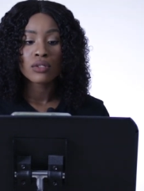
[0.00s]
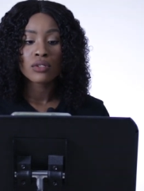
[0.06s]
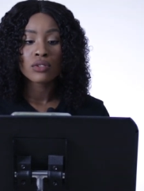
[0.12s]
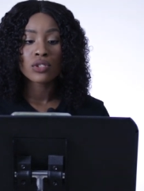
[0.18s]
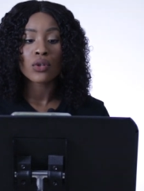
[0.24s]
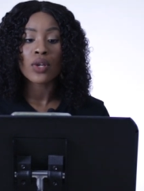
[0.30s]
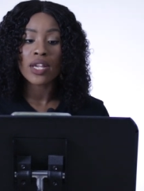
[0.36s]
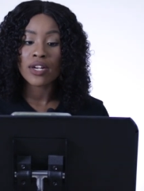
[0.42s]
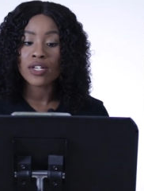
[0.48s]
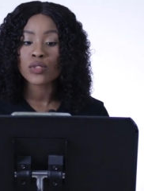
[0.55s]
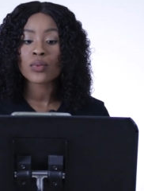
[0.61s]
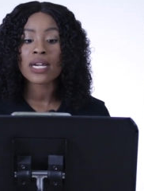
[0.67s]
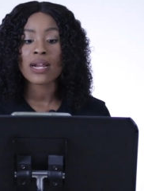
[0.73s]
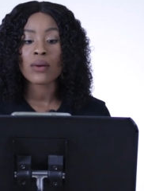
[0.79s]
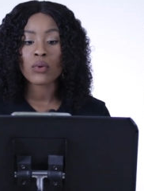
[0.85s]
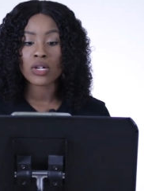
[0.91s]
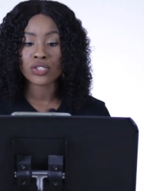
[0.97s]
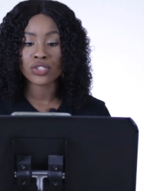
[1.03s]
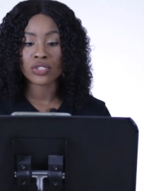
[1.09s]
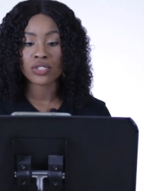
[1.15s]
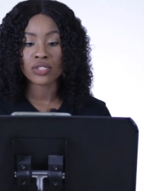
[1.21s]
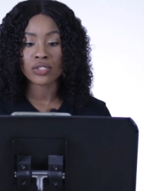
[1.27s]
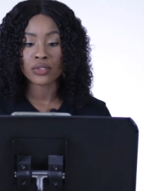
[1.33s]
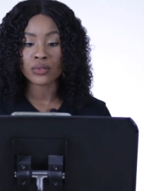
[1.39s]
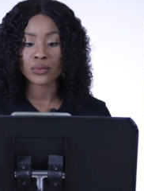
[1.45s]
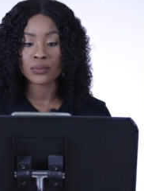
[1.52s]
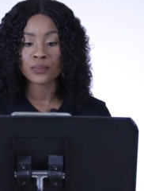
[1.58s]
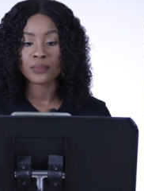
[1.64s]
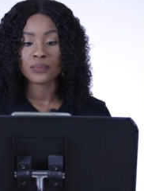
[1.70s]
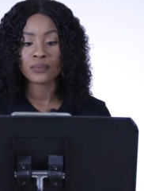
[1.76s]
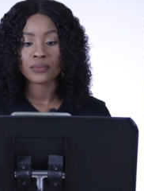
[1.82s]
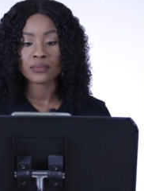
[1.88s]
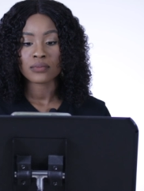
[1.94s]
So here's what I want you to do.
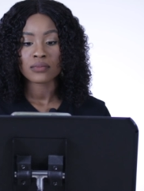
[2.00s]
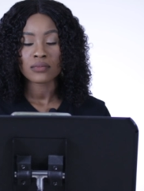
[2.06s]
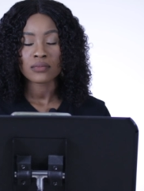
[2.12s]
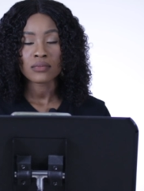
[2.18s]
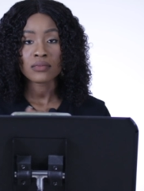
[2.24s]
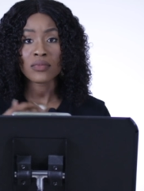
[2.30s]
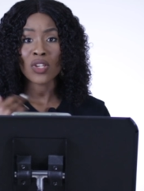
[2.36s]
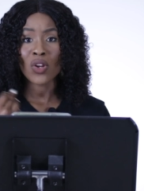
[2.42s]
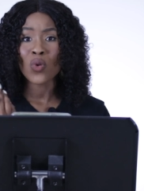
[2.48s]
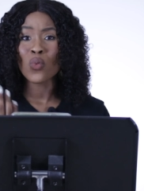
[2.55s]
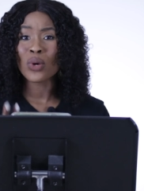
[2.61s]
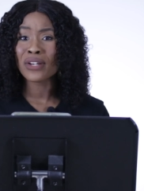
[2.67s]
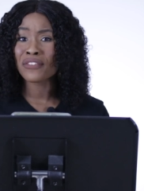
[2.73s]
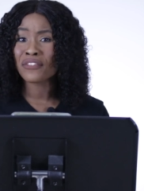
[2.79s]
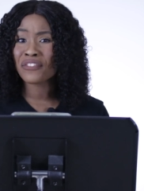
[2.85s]
When